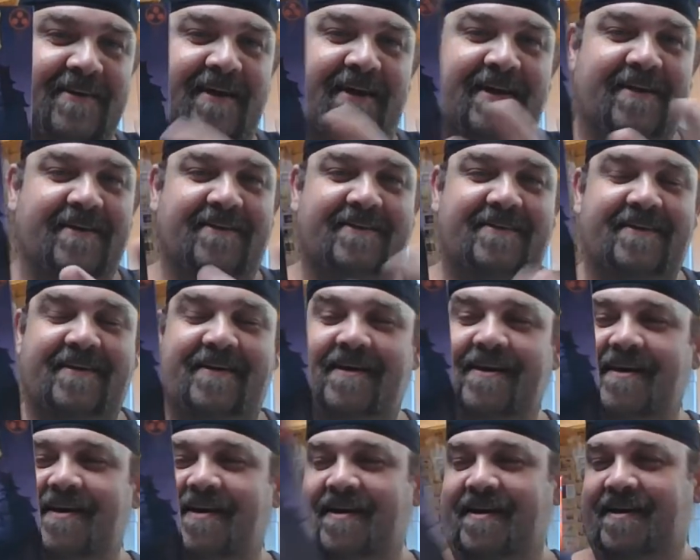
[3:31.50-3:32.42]
And I just
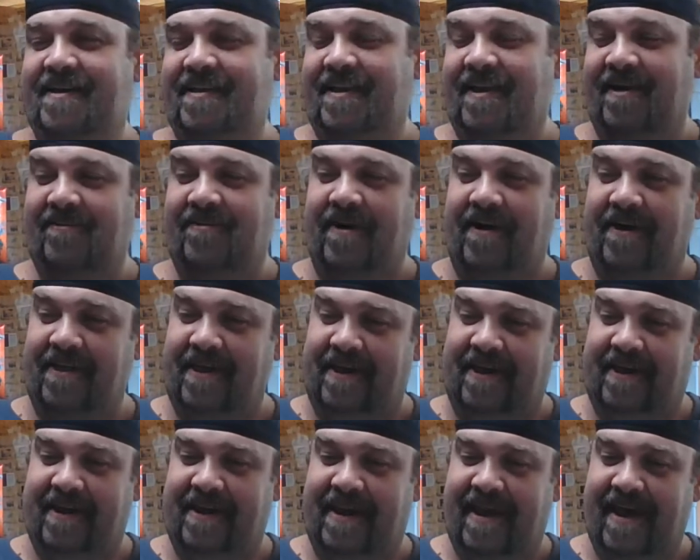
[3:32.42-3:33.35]
love how they
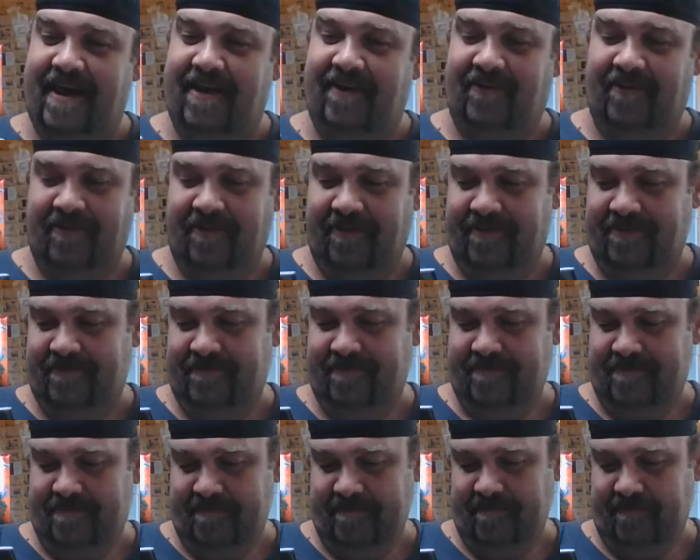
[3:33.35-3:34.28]
did that whole
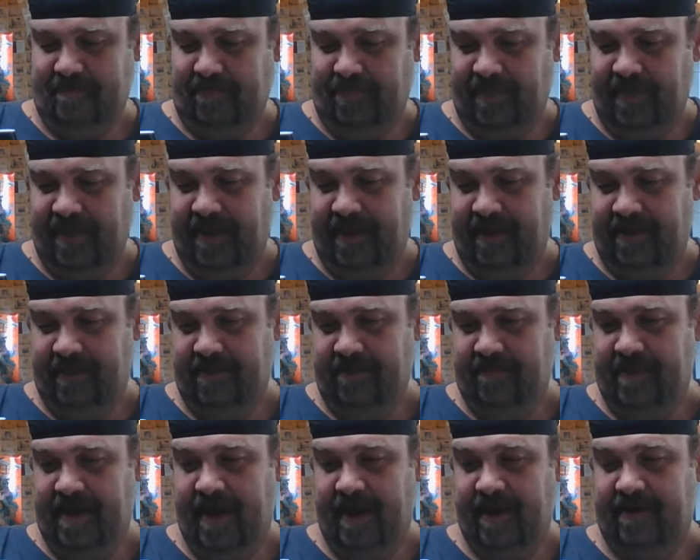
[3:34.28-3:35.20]
play in the
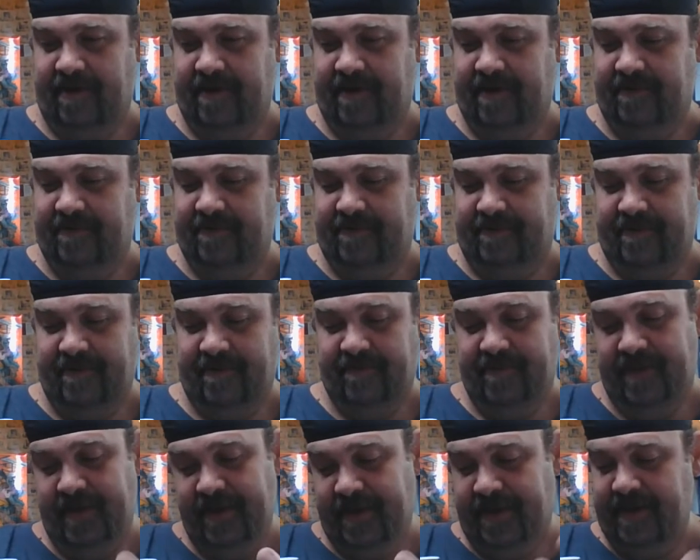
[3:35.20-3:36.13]
background. So I'm
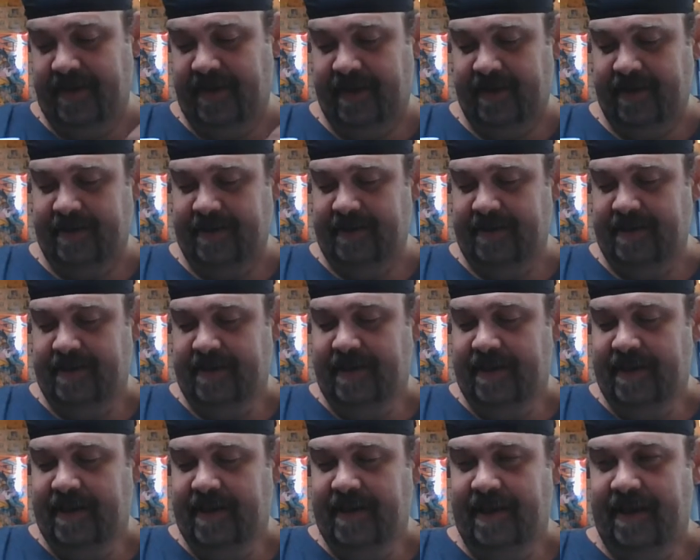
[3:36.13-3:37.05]
like, yeah,
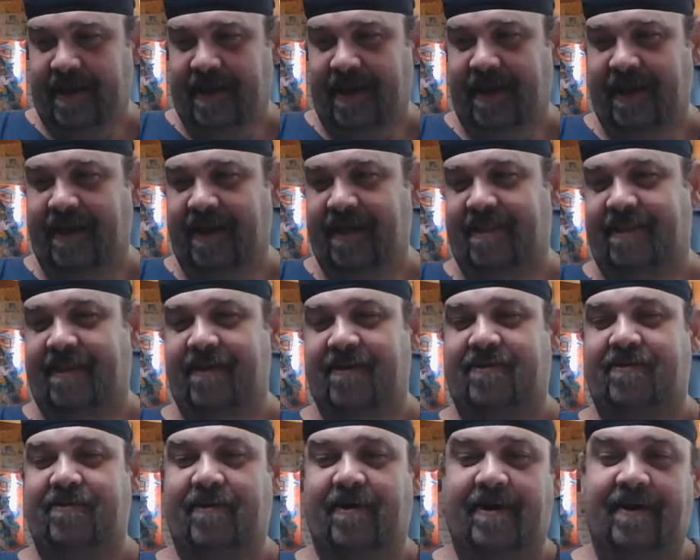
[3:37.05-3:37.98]
I gotta get
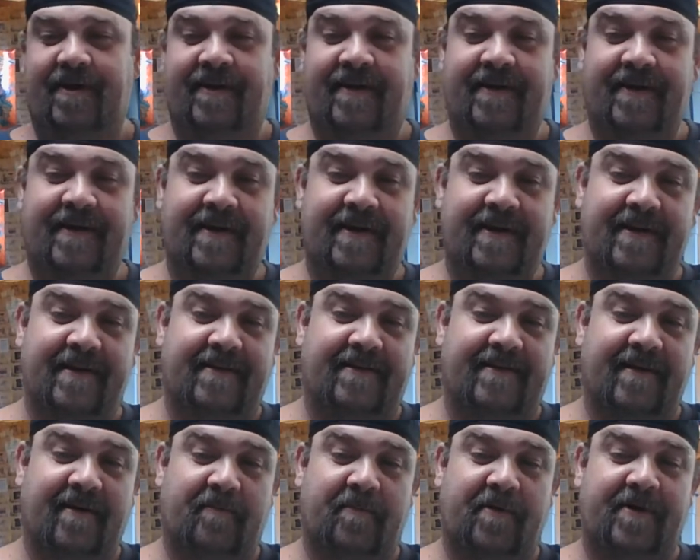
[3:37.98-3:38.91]
this one. It's
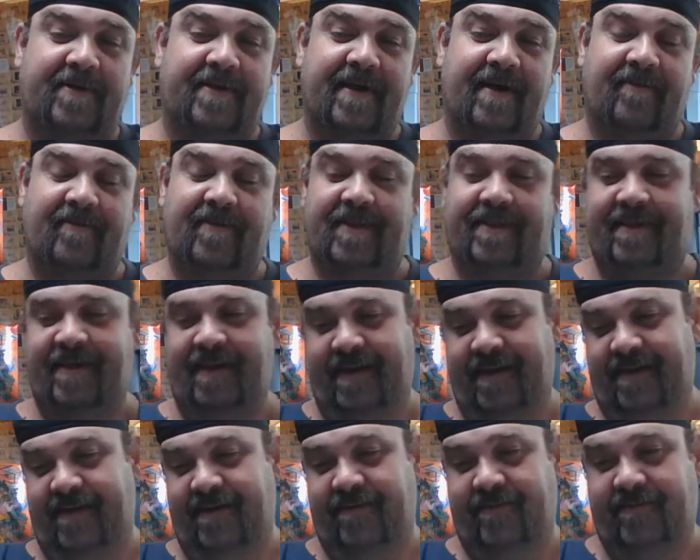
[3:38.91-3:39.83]
number 17,
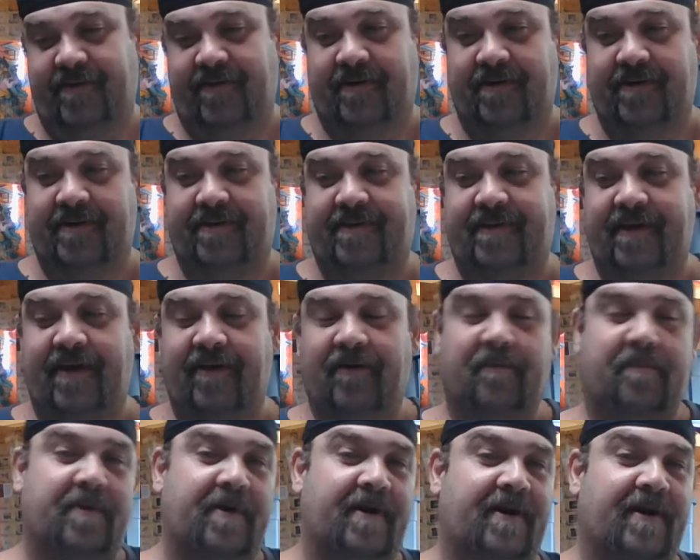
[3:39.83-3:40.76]
and of course I
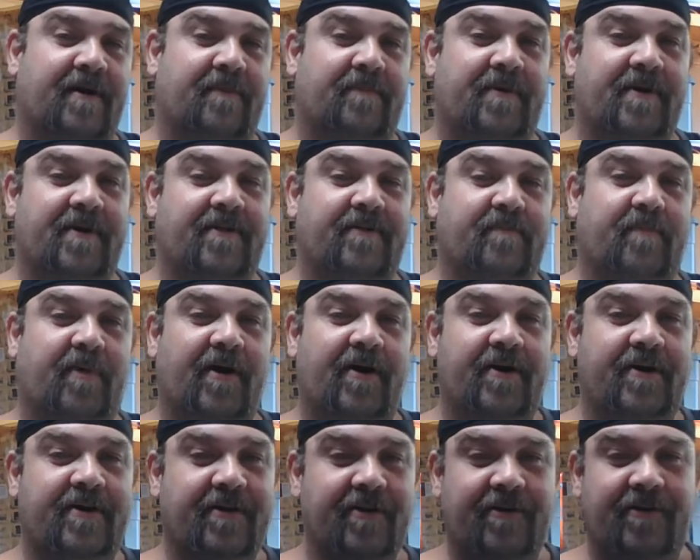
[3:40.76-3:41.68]
open it up and it's
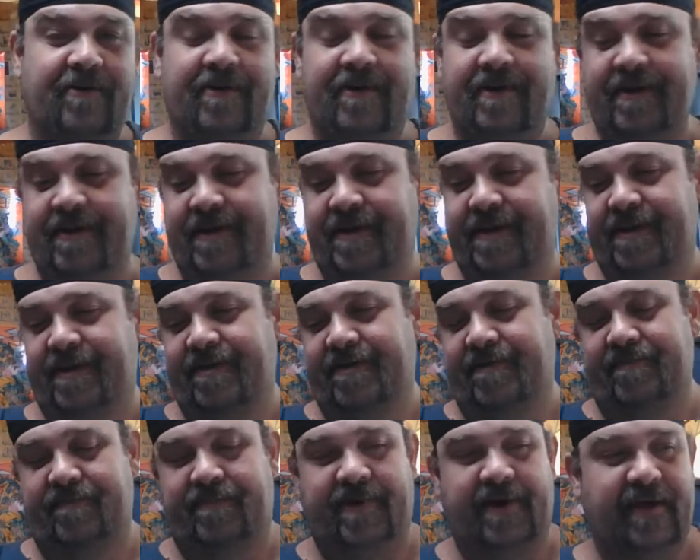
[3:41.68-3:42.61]
part 2.
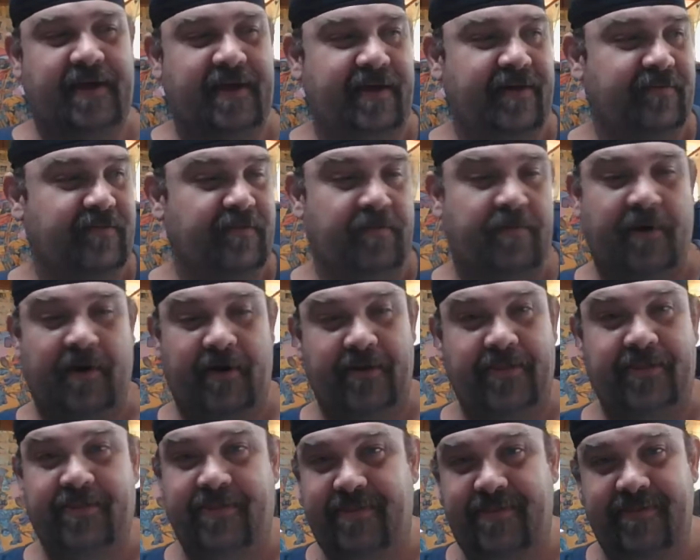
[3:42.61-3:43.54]
Probably of a
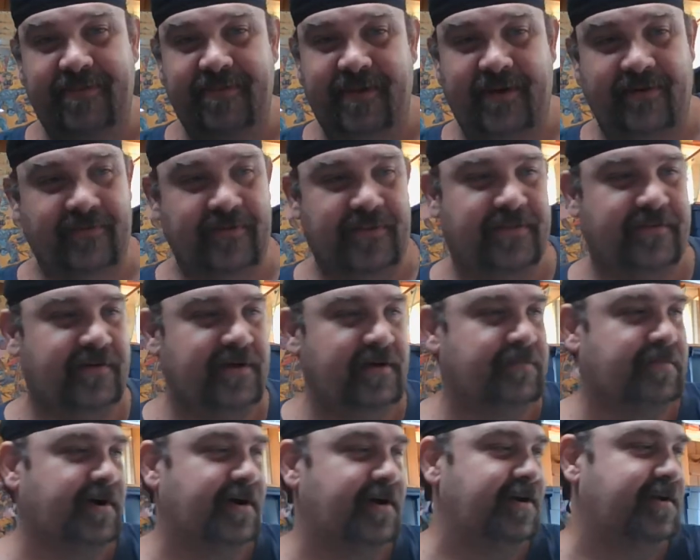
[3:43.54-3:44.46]

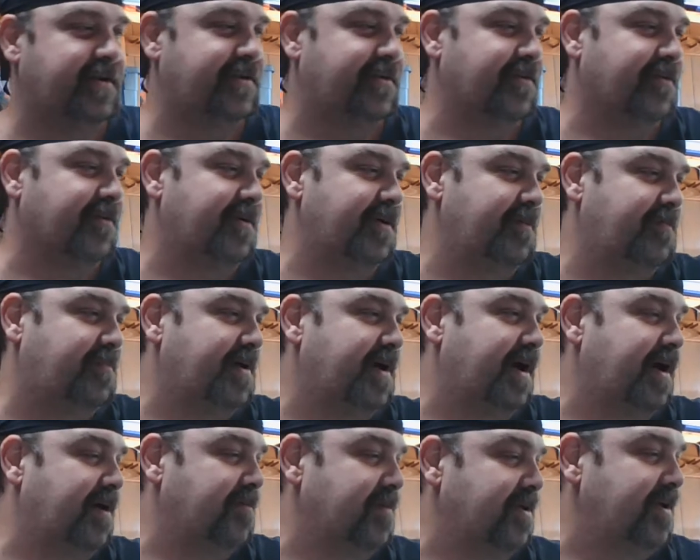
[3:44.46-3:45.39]
3-part story,
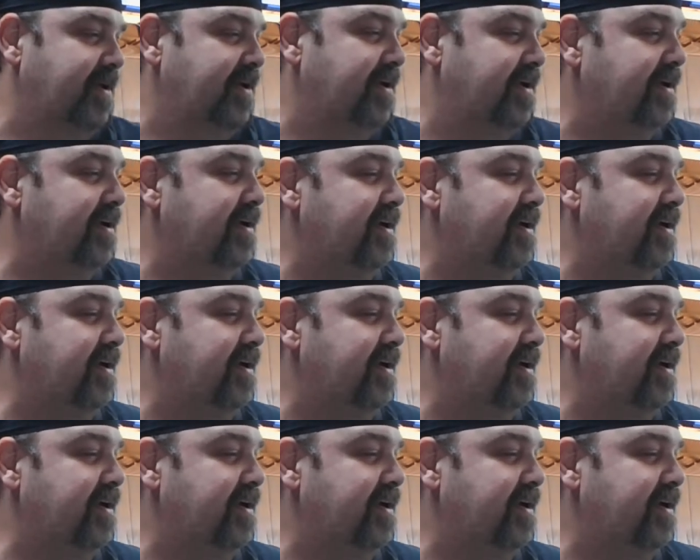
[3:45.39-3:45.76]
probably.